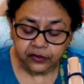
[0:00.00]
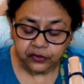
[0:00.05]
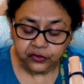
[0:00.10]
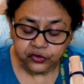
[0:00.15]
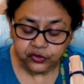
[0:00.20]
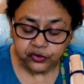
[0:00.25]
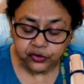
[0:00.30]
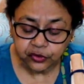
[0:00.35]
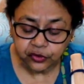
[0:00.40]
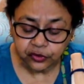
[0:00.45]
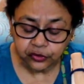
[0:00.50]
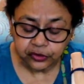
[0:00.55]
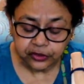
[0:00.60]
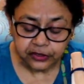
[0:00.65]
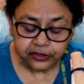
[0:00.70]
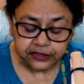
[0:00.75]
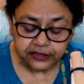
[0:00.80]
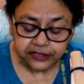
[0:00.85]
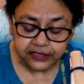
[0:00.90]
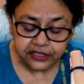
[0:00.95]
So
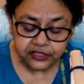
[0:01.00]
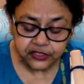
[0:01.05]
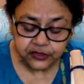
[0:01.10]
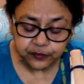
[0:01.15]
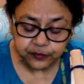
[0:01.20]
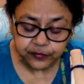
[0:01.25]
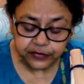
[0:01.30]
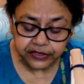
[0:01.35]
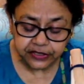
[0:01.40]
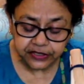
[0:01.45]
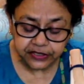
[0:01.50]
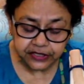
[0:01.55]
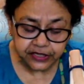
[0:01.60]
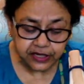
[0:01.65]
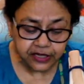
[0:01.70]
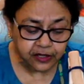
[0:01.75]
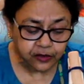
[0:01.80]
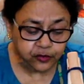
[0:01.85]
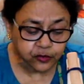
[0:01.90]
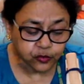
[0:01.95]
this
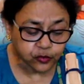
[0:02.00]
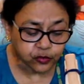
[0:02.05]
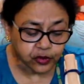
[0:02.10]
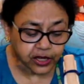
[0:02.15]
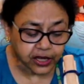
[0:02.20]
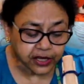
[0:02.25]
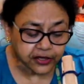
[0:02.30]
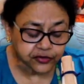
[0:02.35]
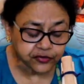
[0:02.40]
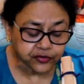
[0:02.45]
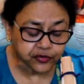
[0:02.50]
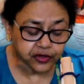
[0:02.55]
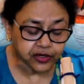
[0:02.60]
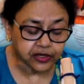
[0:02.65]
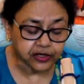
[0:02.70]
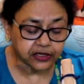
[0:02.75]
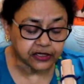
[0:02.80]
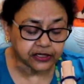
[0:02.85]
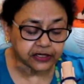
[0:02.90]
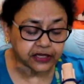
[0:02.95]
medial
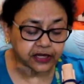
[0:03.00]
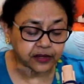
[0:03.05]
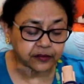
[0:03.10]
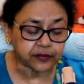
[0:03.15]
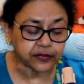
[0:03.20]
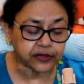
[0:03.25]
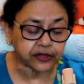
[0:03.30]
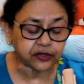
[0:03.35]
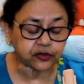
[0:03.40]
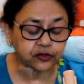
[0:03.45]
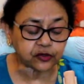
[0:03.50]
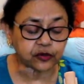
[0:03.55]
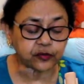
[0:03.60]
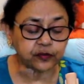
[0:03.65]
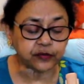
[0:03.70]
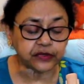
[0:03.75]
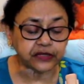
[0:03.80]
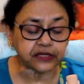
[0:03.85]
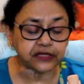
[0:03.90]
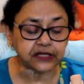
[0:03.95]
collateral ligament or
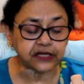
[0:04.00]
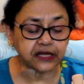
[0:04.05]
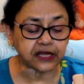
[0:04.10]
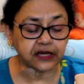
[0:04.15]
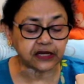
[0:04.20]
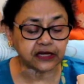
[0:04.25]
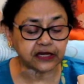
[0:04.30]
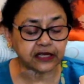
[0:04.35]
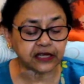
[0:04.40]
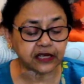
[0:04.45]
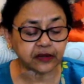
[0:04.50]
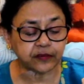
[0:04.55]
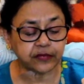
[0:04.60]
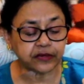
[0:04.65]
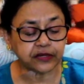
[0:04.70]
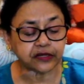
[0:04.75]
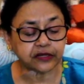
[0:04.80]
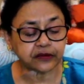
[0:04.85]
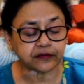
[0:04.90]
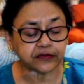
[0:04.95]
medial
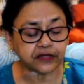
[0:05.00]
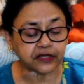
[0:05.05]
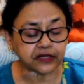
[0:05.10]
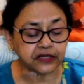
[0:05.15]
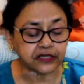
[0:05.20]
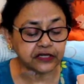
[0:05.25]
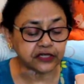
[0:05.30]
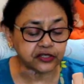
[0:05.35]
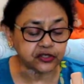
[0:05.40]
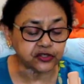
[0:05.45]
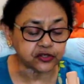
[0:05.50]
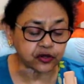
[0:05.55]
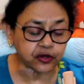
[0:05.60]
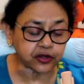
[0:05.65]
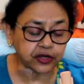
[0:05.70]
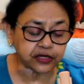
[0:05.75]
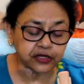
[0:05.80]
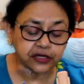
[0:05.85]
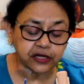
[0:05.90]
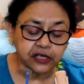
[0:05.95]
ligament of the knee
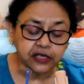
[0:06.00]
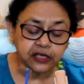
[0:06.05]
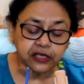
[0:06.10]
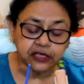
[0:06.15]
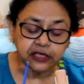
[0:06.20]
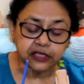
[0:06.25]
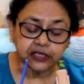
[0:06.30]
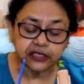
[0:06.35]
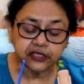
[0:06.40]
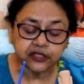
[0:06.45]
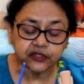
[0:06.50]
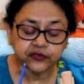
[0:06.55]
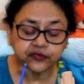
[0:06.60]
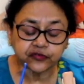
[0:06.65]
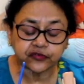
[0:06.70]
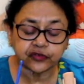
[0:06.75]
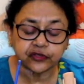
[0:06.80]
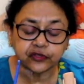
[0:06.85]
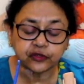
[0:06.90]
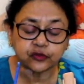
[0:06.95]
joint is
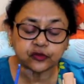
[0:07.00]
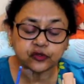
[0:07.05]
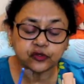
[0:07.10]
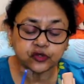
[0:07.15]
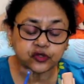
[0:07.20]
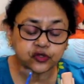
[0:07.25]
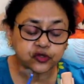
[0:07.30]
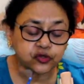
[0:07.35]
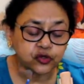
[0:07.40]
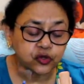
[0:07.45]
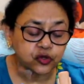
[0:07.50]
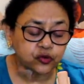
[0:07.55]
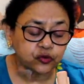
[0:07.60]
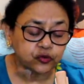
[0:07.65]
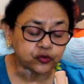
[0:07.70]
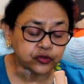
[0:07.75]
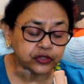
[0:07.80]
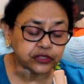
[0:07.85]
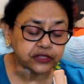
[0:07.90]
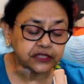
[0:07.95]
fused
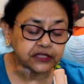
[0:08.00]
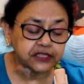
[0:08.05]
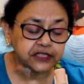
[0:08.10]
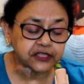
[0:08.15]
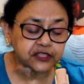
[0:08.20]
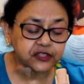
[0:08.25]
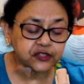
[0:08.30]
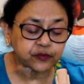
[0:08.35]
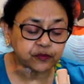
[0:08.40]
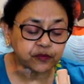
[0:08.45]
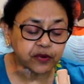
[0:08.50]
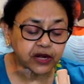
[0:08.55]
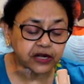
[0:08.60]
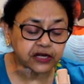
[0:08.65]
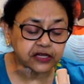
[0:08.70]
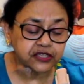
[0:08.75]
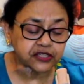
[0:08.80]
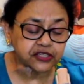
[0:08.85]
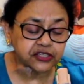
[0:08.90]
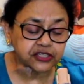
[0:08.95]
with this
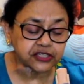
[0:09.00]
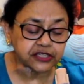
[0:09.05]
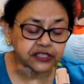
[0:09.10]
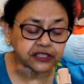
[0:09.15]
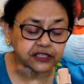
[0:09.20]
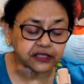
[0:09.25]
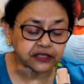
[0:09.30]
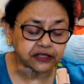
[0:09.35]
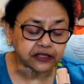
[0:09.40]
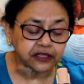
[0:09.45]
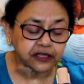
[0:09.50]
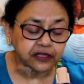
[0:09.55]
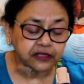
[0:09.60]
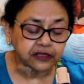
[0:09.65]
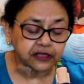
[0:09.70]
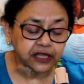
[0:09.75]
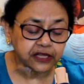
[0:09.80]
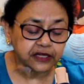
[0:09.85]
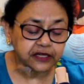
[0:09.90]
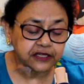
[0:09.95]
margin,
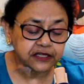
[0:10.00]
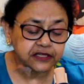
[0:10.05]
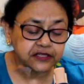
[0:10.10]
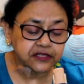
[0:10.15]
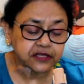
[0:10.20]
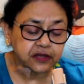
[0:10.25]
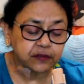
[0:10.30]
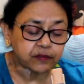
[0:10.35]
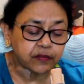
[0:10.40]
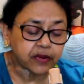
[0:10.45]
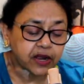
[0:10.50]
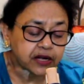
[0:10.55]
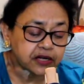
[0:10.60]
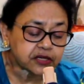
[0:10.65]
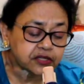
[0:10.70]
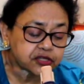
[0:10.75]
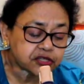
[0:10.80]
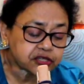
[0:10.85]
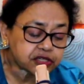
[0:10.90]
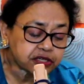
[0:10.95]
that is the
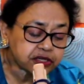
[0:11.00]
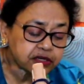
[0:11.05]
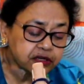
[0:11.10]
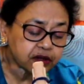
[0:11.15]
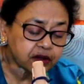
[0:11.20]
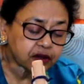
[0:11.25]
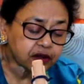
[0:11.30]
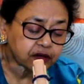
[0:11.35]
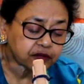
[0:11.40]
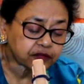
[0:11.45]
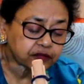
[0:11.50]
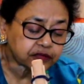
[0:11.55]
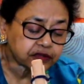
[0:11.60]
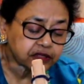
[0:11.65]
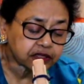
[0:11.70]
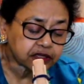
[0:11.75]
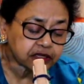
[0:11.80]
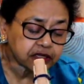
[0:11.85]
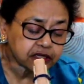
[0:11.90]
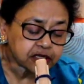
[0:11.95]
margin of
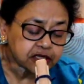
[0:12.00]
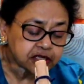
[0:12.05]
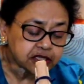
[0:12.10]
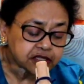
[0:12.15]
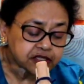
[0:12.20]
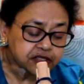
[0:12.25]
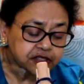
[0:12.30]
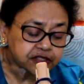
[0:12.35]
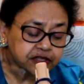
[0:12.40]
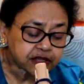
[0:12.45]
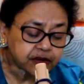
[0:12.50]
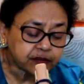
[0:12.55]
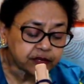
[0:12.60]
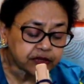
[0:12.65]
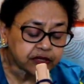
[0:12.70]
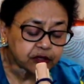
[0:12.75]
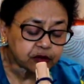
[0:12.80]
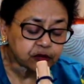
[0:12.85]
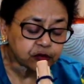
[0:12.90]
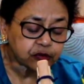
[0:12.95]
the
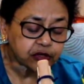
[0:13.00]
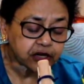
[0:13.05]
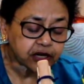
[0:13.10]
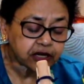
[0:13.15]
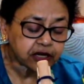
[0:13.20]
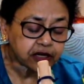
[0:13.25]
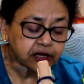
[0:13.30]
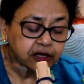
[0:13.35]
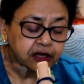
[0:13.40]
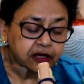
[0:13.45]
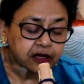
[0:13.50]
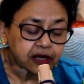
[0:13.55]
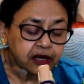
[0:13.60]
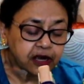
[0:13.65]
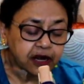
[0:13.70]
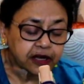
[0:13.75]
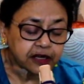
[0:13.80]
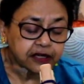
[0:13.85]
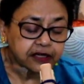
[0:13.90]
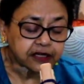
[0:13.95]
semilunar
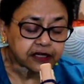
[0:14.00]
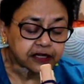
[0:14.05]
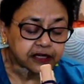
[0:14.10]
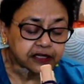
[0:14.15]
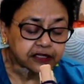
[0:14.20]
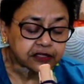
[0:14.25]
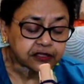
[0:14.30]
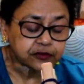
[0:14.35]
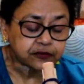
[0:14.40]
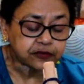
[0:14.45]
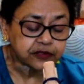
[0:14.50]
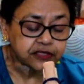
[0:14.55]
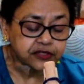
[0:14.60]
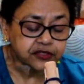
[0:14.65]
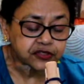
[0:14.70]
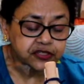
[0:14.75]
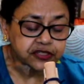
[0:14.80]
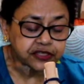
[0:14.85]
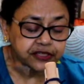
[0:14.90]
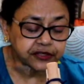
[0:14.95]
cartilage. You will
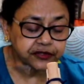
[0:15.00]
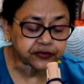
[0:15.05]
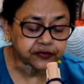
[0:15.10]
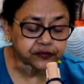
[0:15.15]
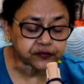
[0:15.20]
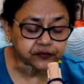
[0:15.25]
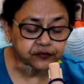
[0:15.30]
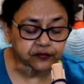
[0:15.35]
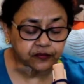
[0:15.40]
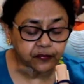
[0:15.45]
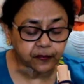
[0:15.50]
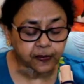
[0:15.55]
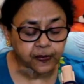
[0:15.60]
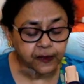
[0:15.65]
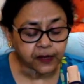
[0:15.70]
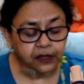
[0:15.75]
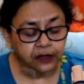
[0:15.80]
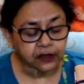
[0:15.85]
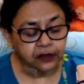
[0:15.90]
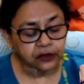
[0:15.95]
see.
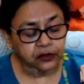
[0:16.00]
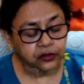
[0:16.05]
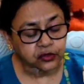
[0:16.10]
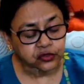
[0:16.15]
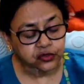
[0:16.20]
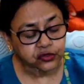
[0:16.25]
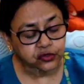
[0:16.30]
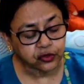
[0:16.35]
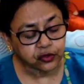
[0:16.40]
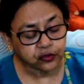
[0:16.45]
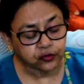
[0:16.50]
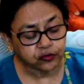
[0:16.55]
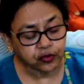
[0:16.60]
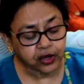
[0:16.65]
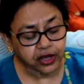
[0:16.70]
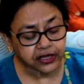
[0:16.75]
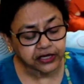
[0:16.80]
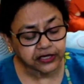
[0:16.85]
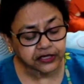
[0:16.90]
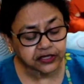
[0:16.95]
So
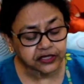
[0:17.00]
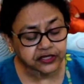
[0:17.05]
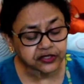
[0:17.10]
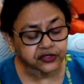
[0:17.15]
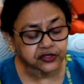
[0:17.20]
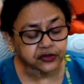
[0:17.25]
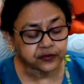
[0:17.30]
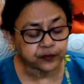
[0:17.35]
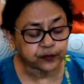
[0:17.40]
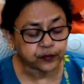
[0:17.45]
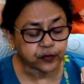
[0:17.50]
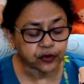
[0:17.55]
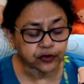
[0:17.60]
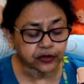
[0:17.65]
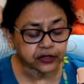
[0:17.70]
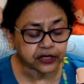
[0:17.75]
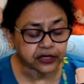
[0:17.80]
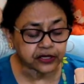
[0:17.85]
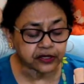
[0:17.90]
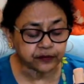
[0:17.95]
why it is
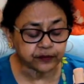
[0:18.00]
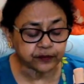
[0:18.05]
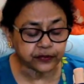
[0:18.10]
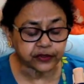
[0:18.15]
important?